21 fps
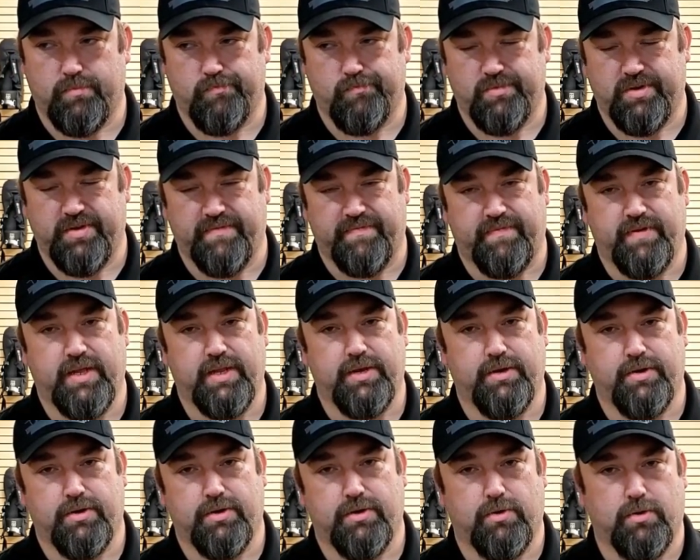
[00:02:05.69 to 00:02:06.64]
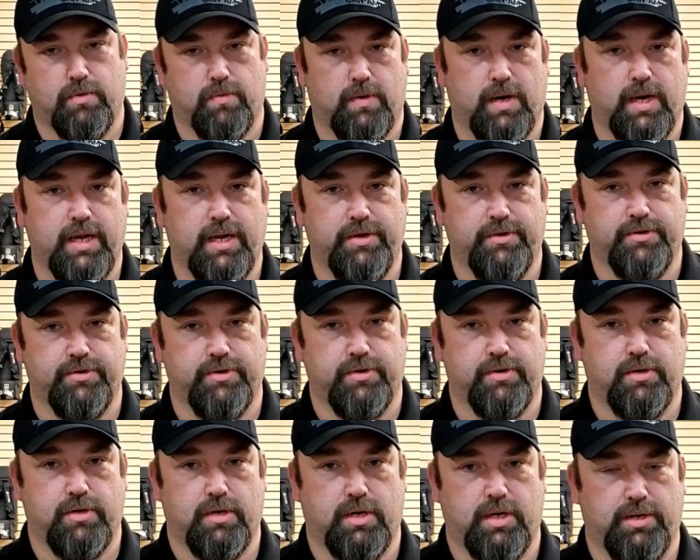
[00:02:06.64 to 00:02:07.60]
Defender or
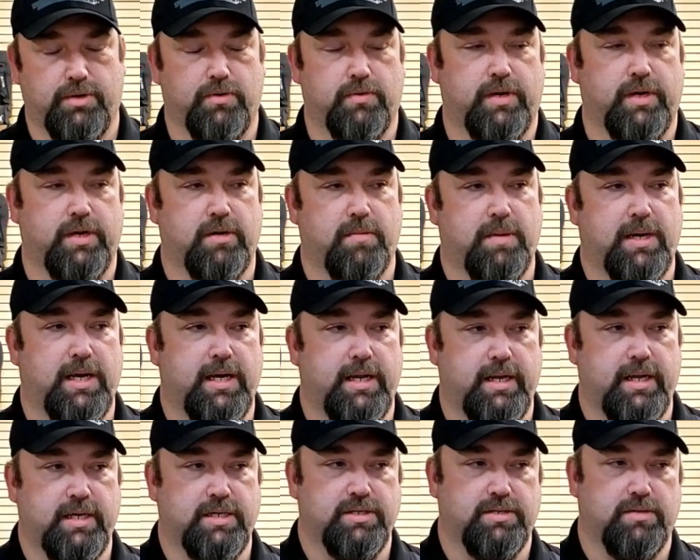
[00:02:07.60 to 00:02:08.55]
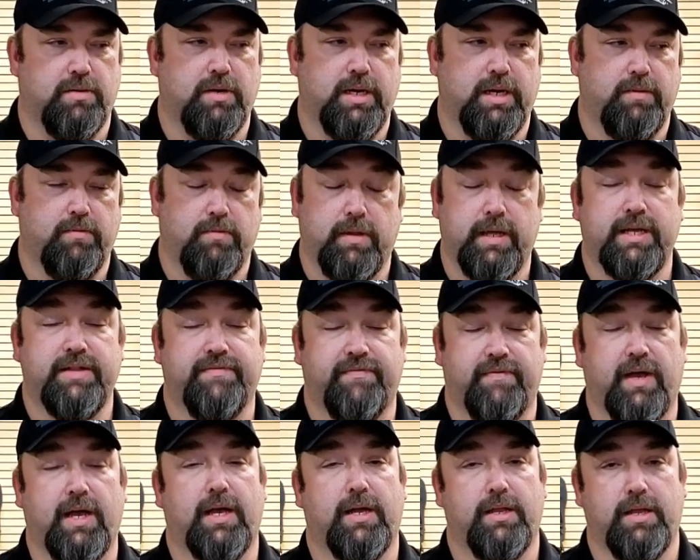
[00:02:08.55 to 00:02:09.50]
Ranger and you're here to buy an X3, well, that's
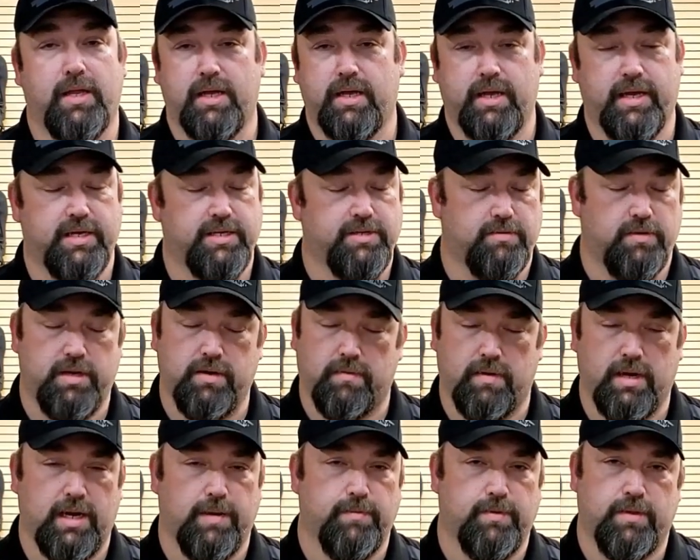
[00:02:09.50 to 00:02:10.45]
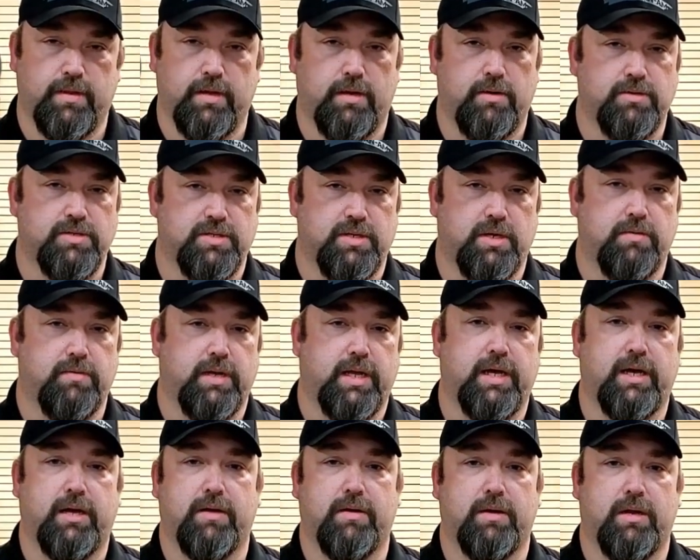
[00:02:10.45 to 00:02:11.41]
fine. Yeah, X3 will ride with those, no
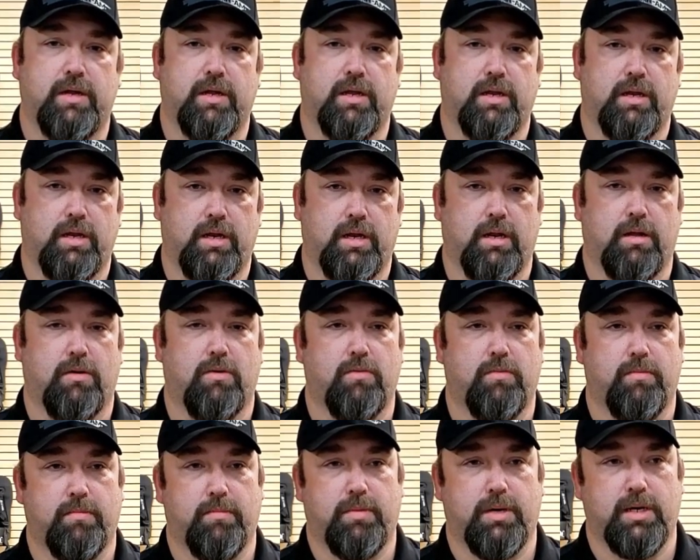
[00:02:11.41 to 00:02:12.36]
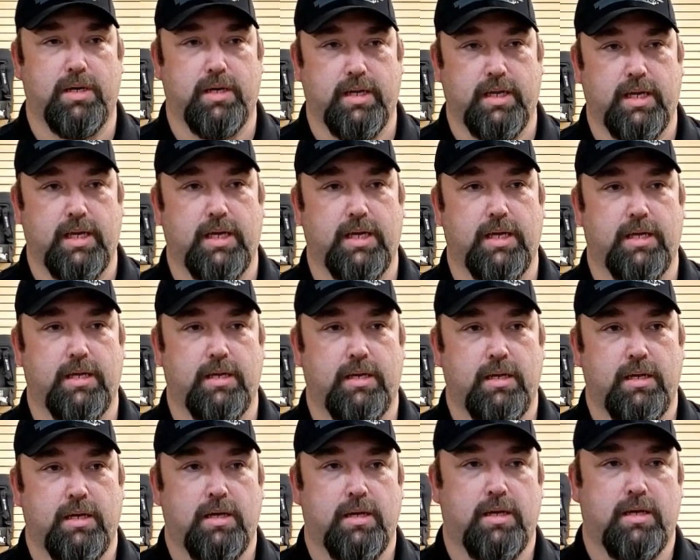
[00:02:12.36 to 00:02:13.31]
doubt. But again,
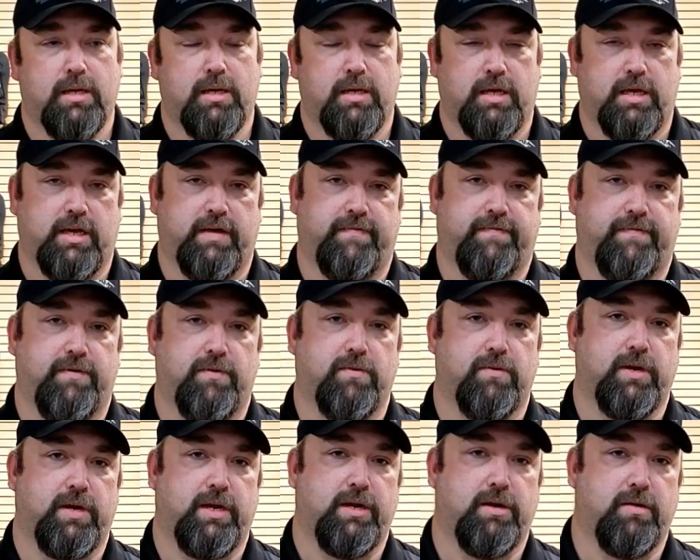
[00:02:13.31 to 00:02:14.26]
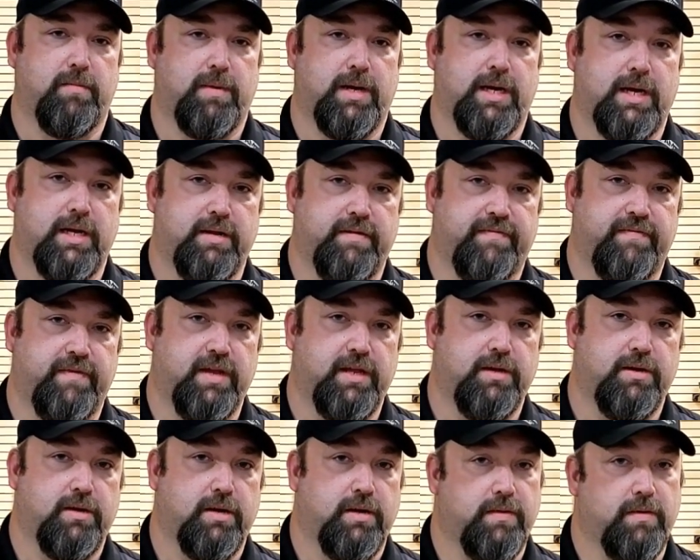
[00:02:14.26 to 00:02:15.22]
if you're in here to buy a
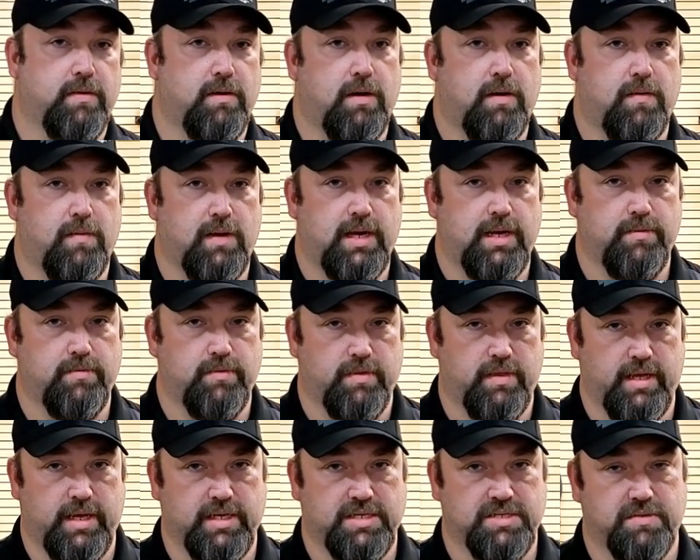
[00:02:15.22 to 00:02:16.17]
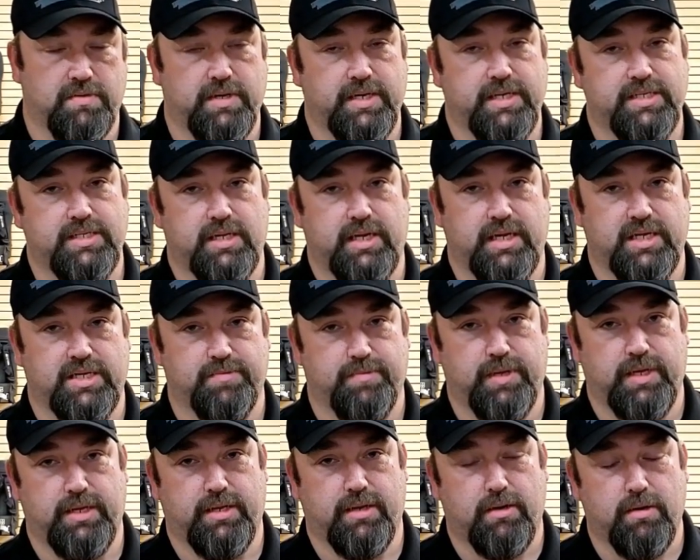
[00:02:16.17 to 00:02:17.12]
Defender and they're all riding with X3s and
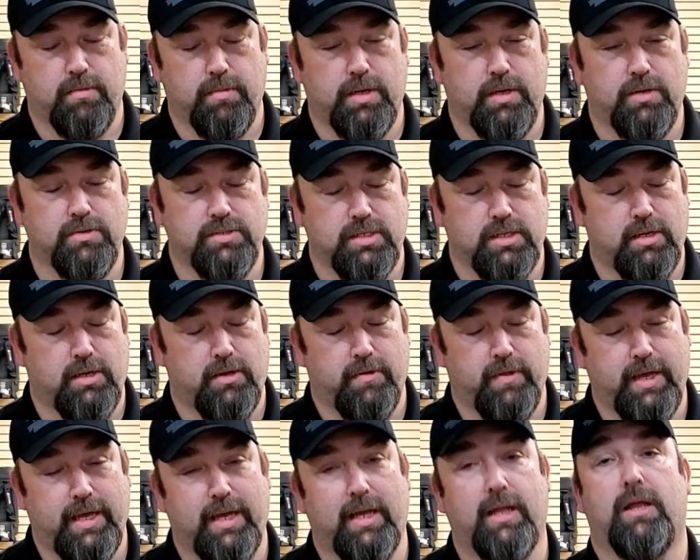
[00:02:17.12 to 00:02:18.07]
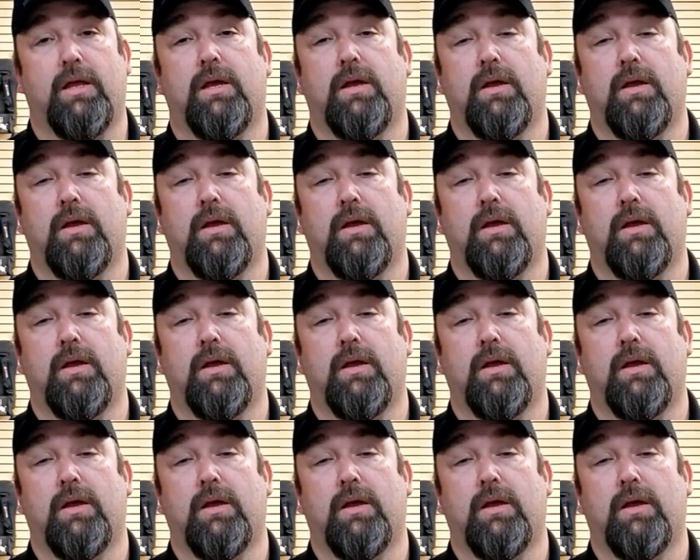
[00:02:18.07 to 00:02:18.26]
XP turbos and all that,